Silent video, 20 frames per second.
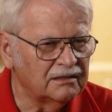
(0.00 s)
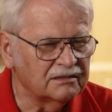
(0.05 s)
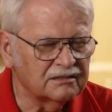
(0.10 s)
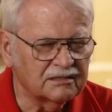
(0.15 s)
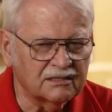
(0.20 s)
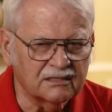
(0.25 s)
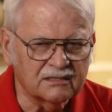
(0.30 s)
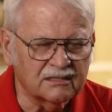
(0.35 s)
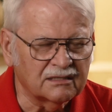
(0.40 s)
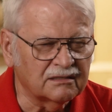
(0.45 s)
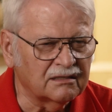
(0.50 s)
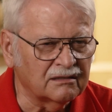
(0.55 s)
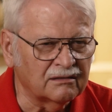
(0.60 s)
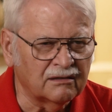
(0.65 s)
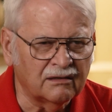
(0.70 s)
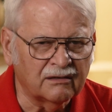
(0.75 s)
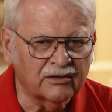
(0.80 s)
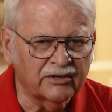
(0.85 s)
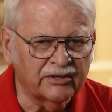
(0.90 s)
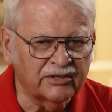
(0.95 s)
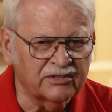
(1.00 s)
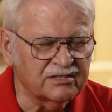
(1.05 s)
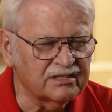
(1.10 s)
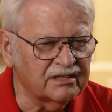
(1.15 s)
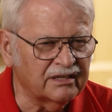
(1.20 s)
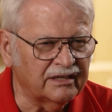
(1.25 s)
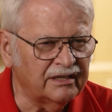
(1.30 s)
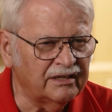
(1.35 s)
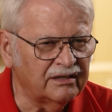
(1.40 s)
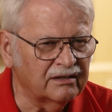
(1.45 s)
She said, The longer you
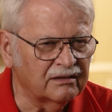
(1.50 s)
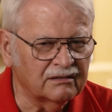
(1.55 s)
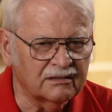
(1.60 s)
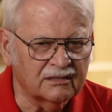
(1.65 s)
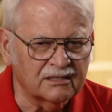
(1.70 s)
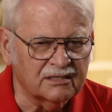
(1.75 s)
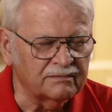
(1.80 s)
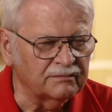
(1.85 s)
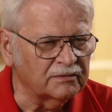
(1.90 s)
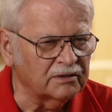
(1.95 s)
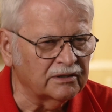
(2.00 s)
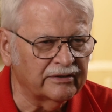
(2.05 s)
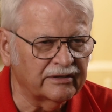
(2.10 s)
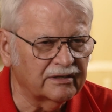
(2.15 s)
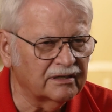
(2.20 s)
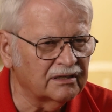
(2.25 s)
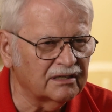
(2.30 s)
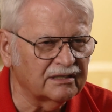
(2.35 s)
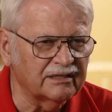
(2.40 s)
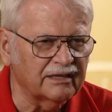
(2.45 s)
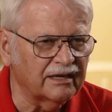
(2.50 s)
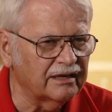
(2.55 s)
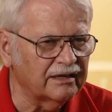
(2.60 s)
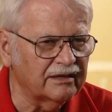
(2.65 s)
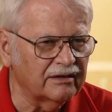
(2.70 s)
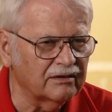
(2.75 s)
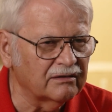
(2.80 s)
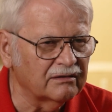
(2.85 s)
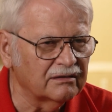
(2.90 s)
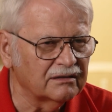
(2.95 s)
stay here, the more you're gonna die
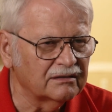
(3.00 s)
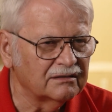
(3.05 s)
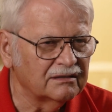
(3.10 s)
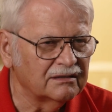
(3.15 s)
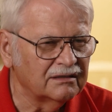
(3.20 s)
here.